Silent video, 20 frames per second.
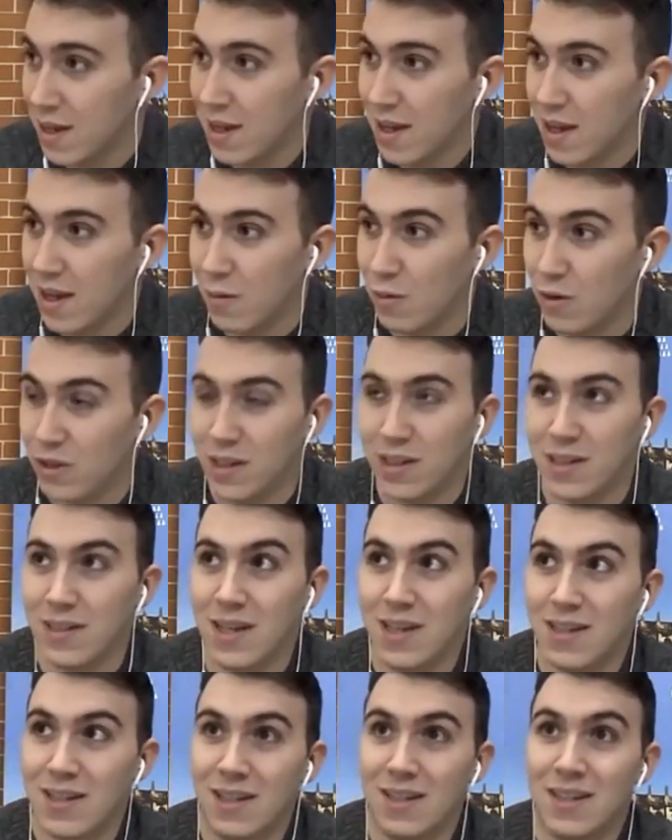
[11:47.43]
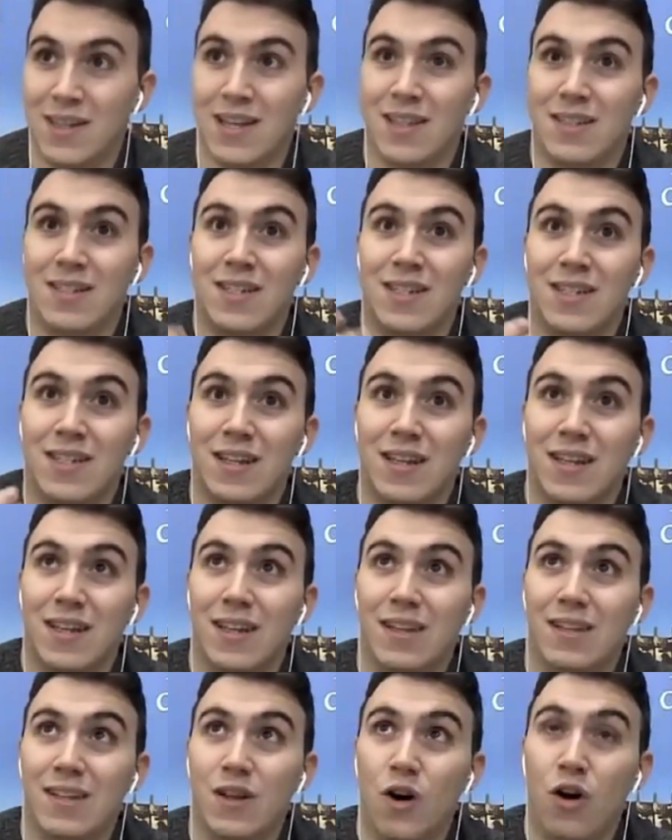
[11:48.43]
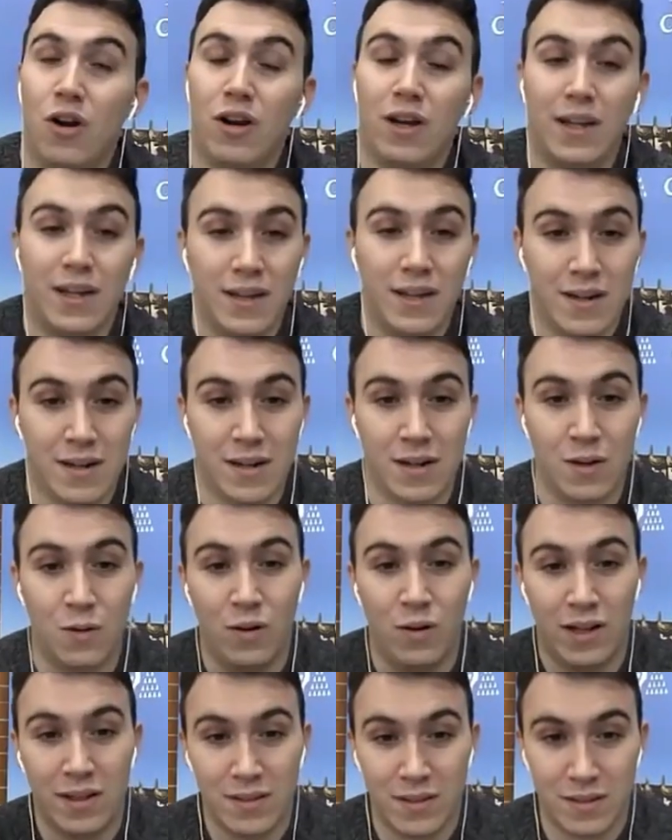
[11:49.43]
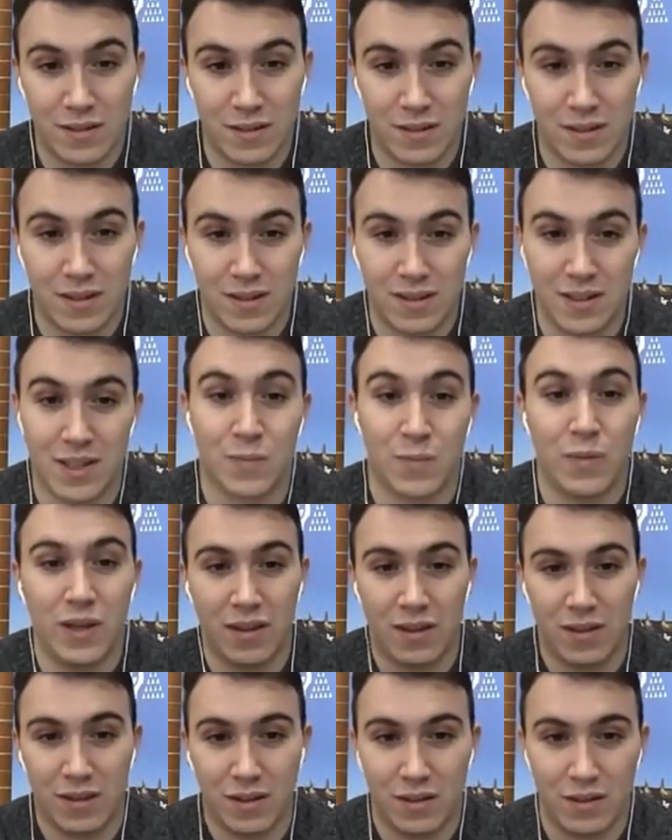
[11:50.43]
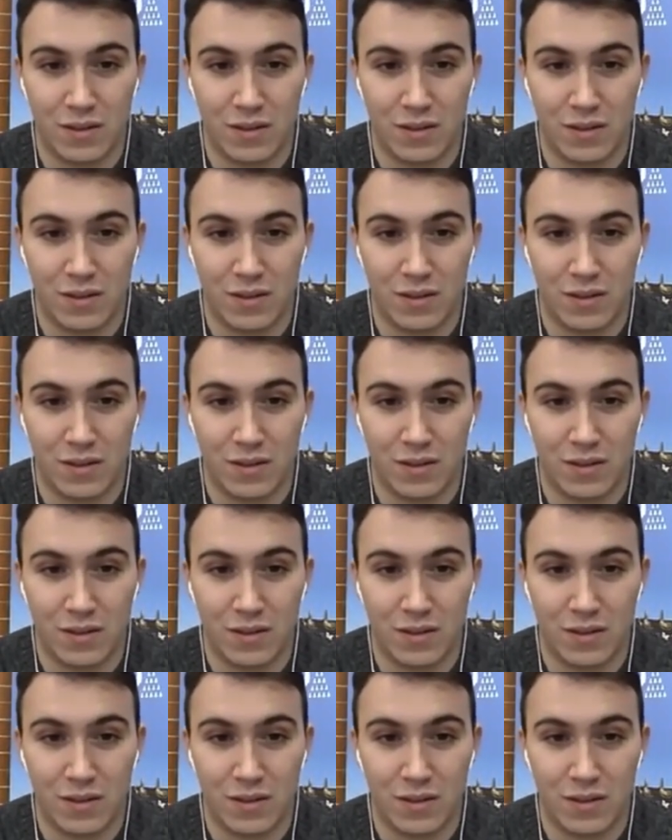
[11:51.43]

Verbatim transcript: What this does is that it only regulates the speed,